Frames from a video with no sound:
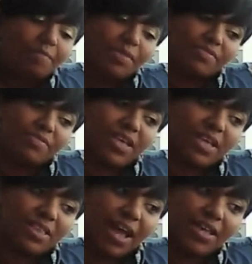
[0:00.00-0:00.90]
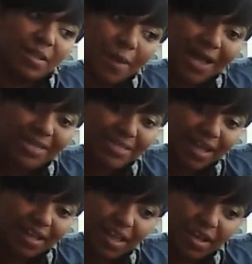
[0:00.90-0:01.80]
They've said that in the past
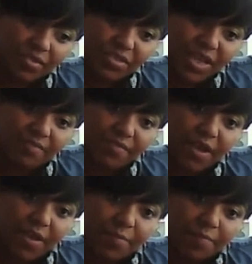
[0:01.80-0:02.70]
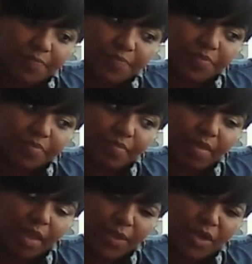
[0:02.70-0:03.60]
that girls have
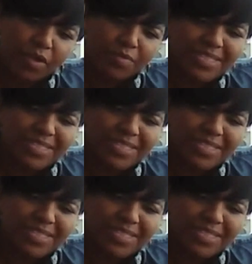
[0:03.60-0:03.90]
become